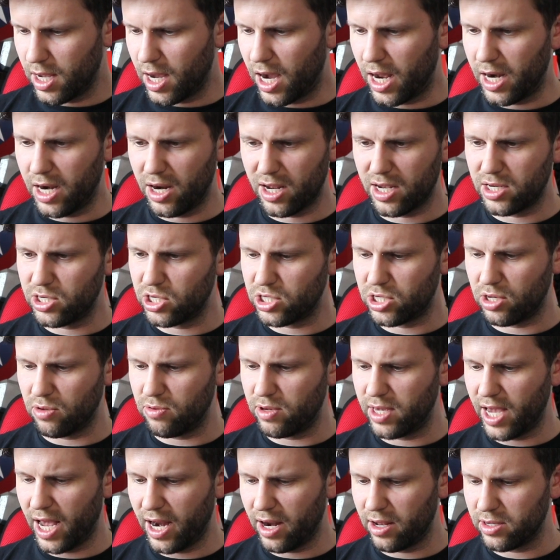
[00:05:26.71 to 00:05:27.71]
And I could just do
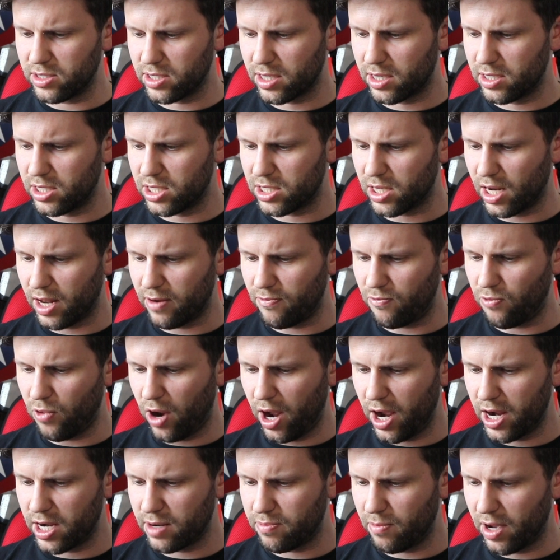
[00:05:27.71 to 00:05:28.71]
yellows. I could just like
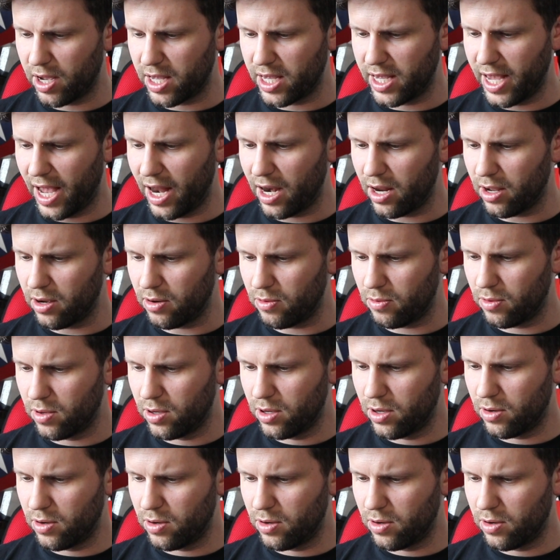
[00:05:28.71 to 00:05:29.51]
ride my yellow